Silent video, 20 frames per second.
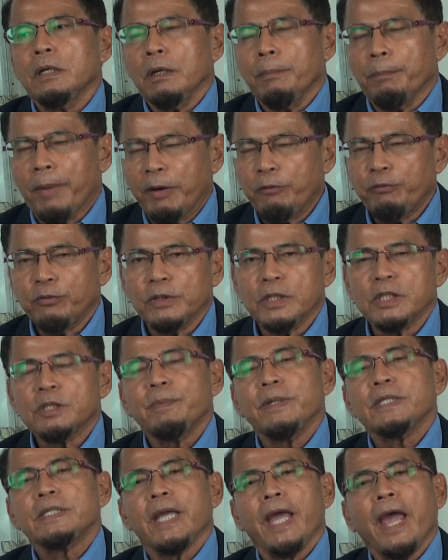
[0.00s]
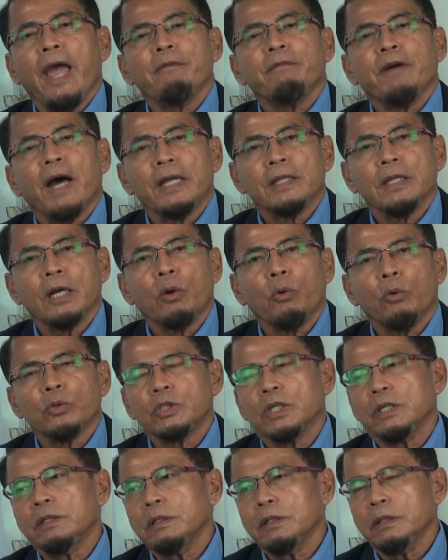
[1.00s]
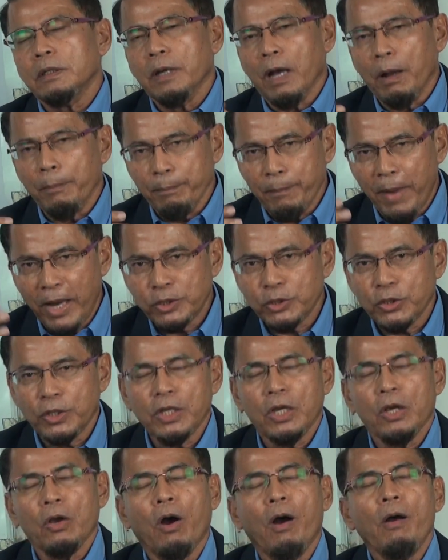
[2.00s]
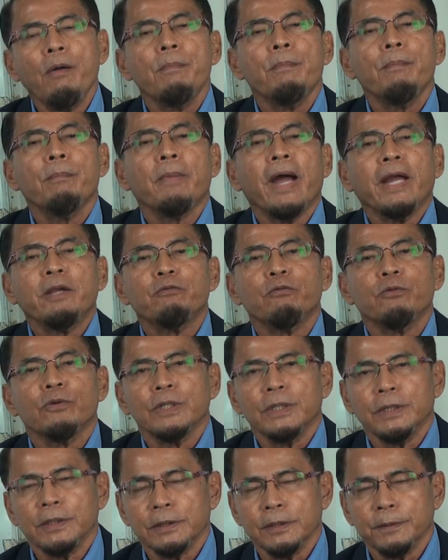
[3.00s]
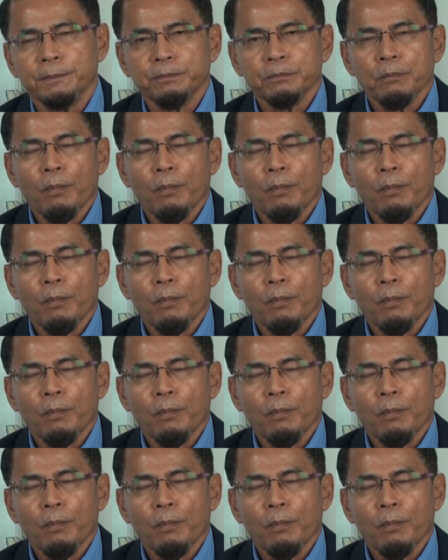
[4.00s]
mindfulness based, they have other quotient measuring your mindfulness.